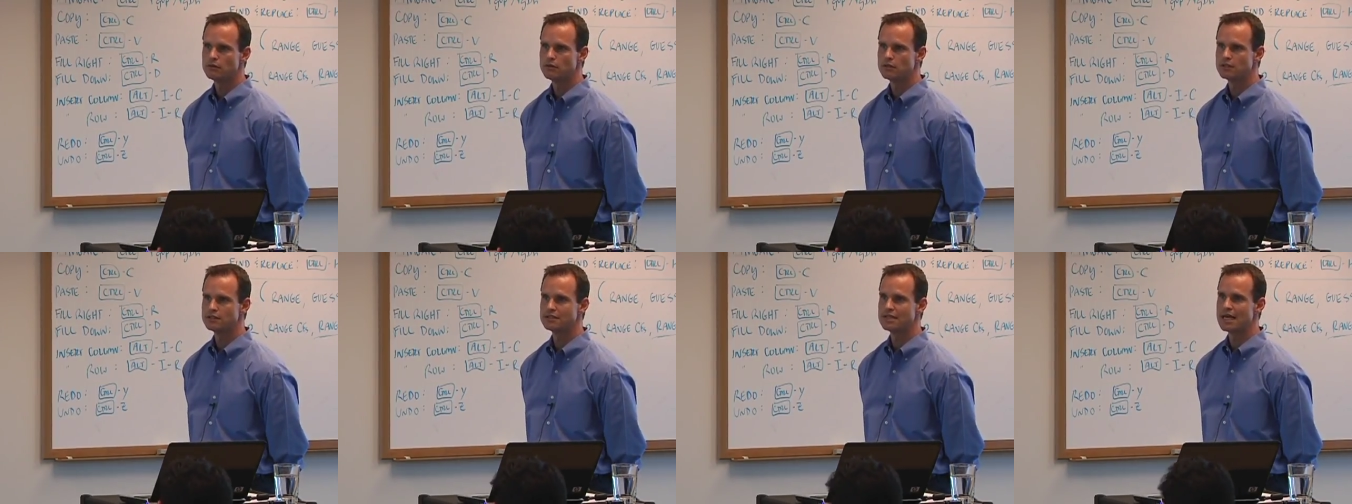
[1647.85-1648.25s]

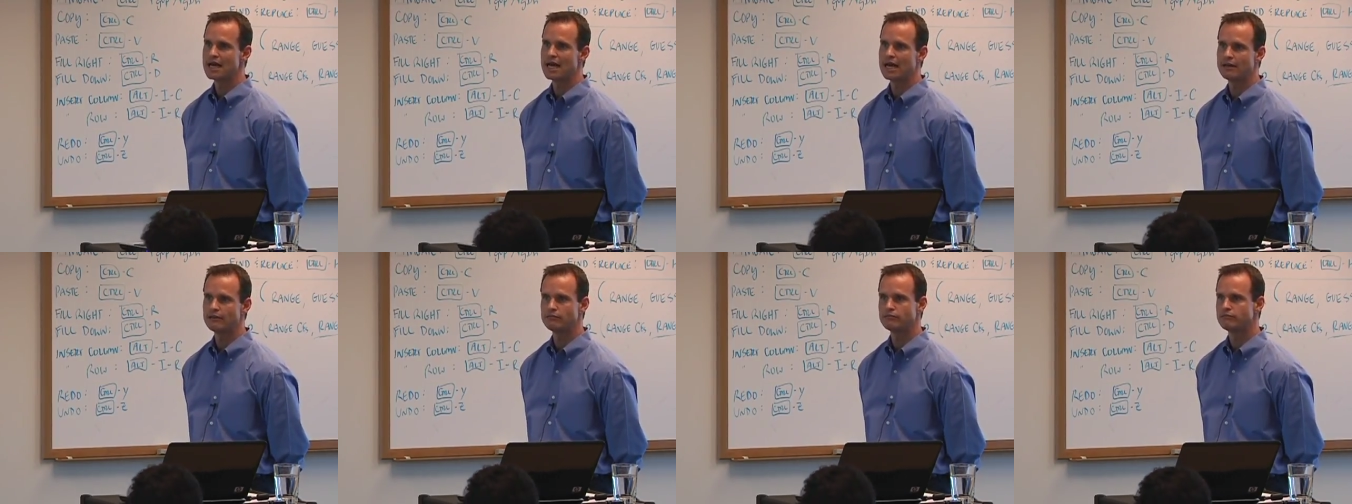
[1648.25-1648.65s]
does
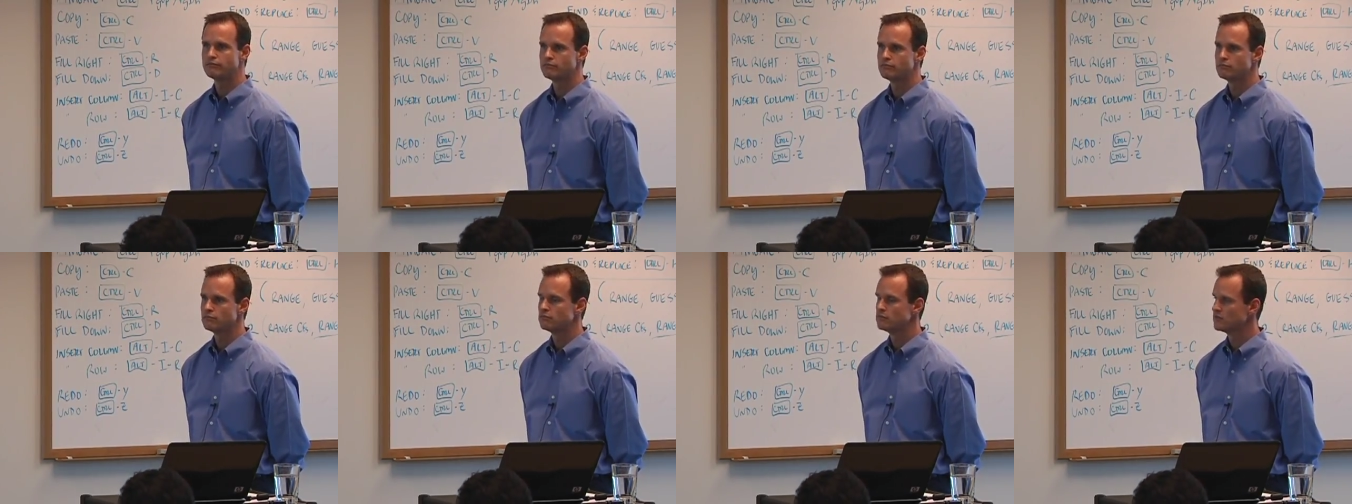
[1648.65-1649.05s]
that
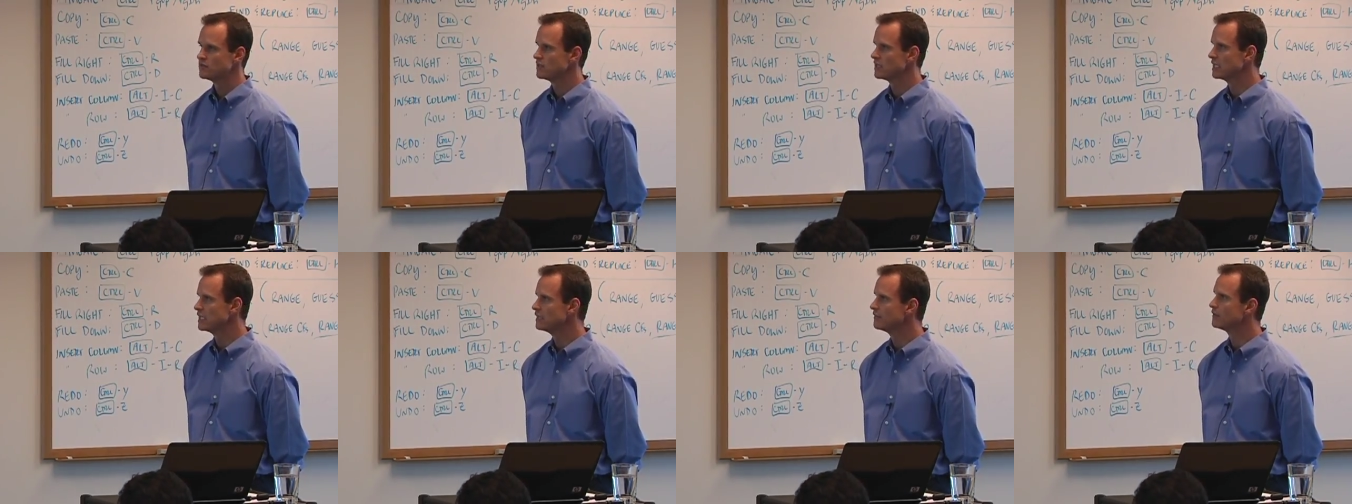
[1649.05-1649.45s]

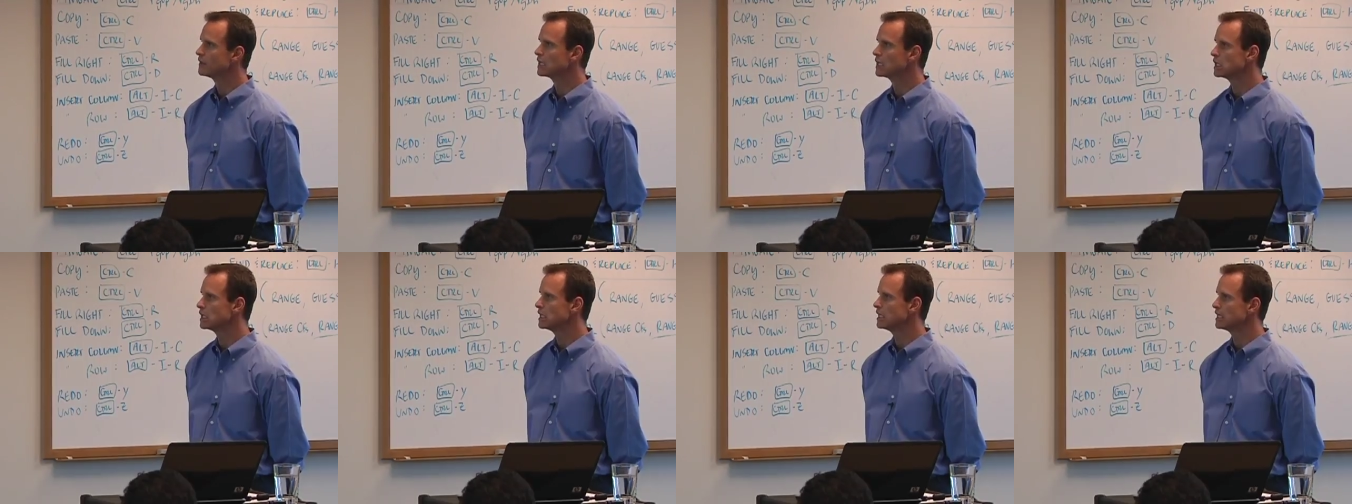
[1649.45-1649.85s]

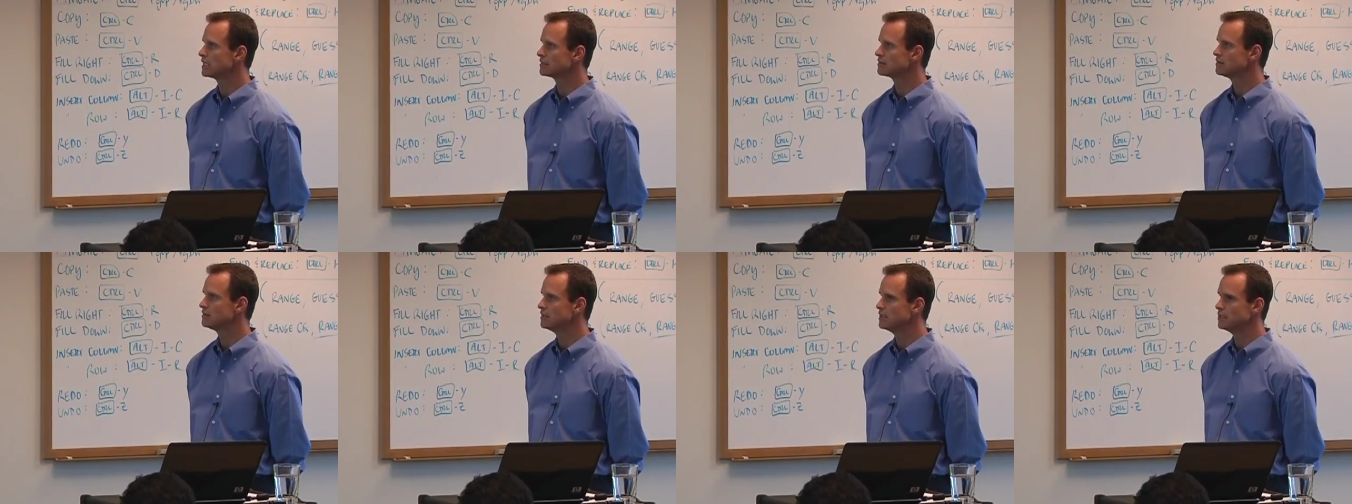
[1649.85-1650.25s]
significantly
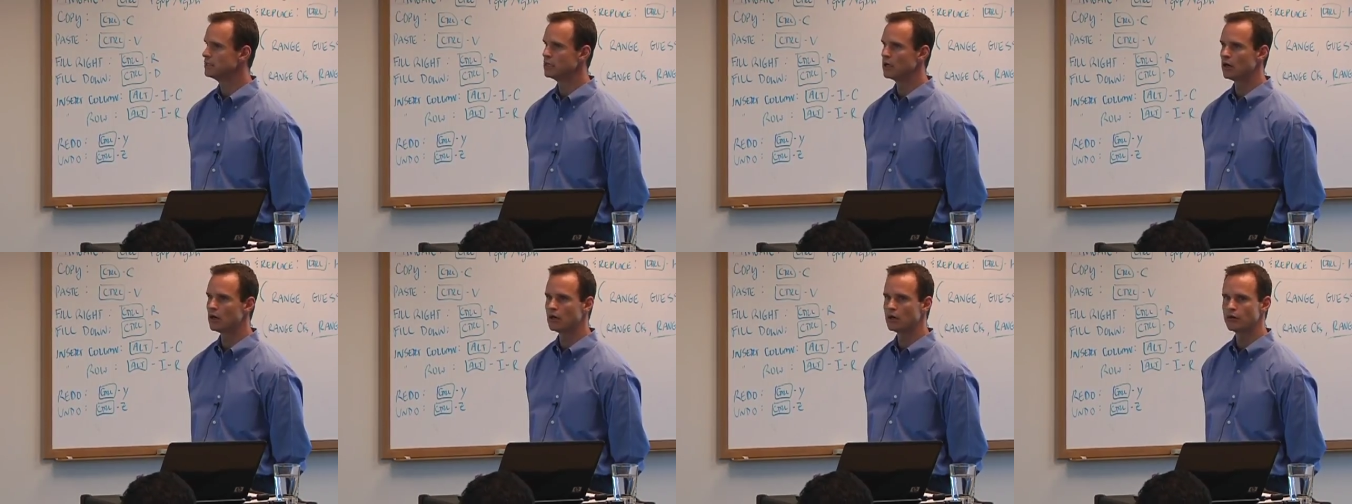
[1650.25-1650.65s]
exceed
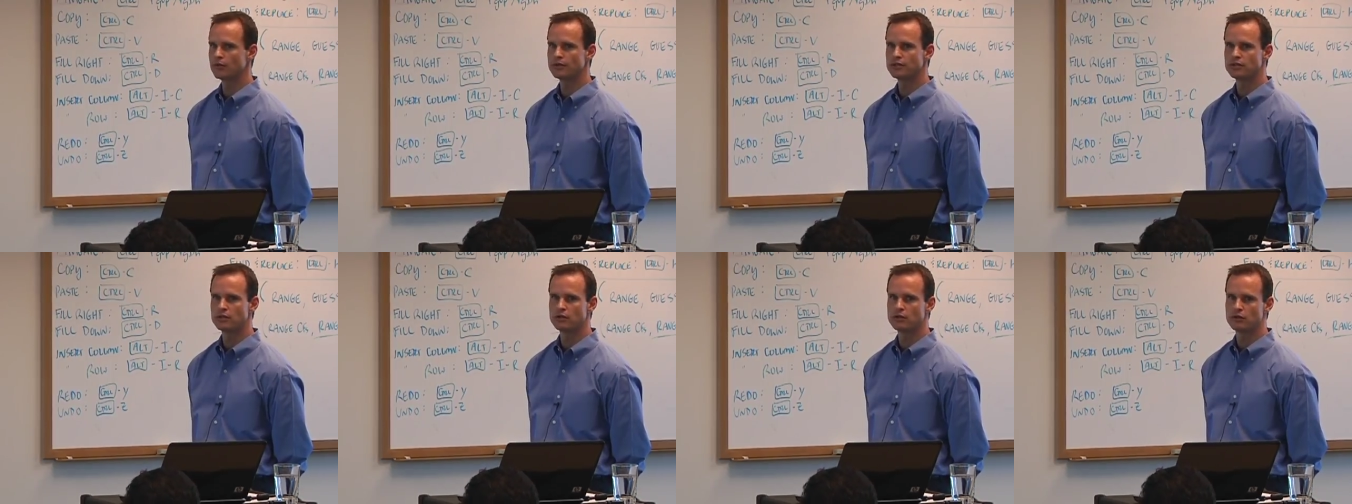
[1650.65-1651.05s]
our
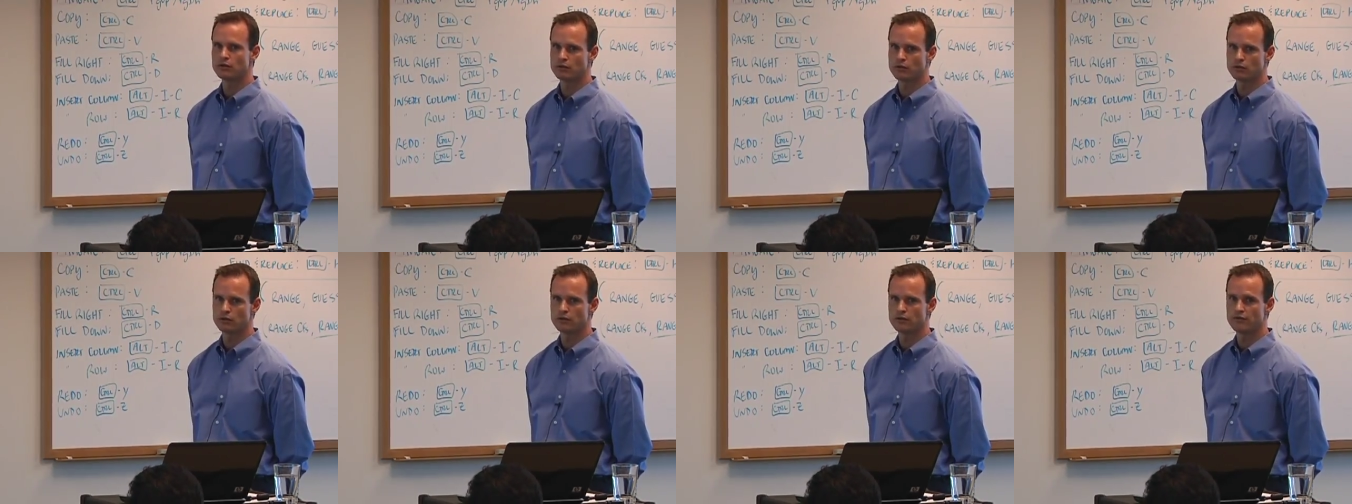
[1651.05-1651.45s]
return hurdle.